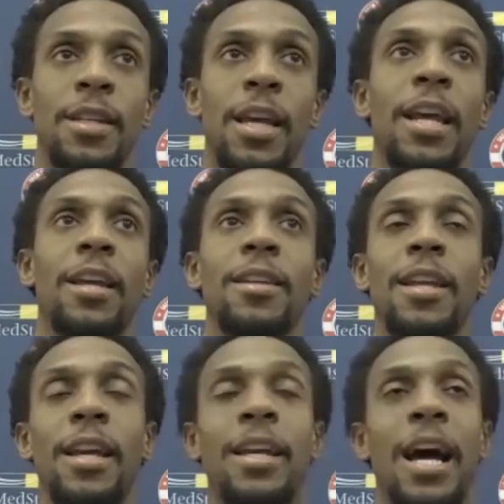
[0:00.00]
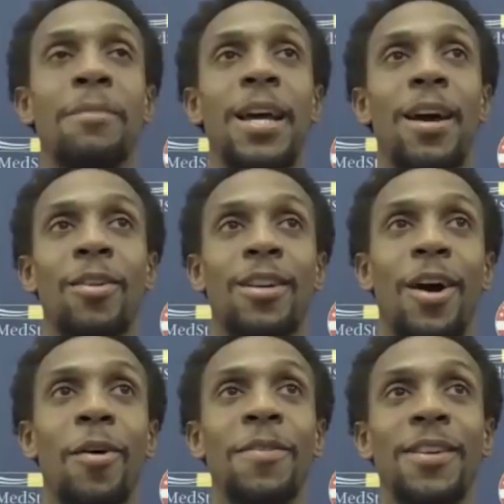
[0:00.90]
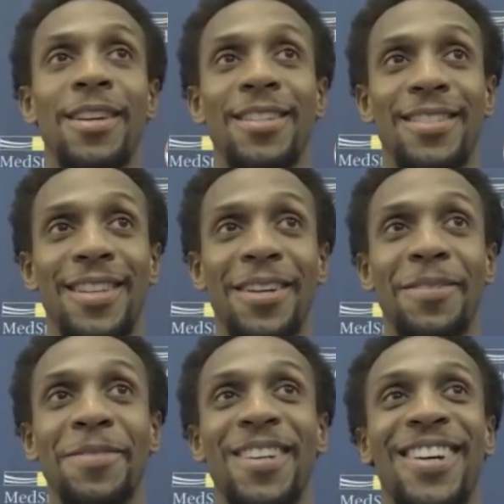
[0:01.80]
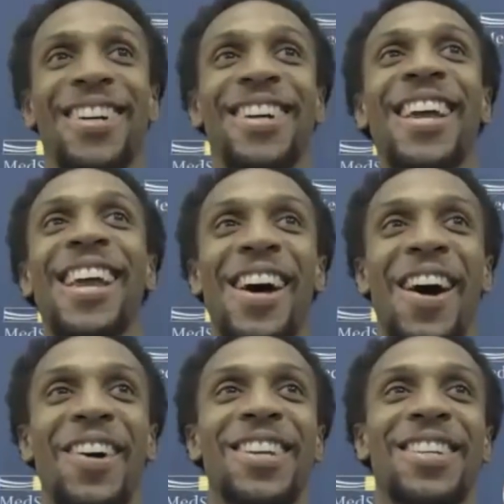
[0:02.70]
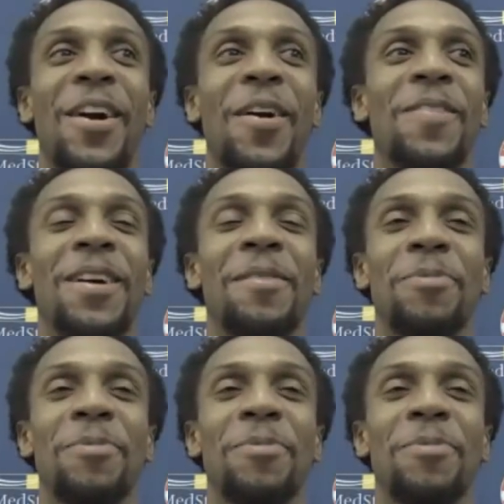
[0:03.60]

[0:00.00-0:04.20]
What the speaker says: Yeah, they calmed down on the COVID stuff, on the COVID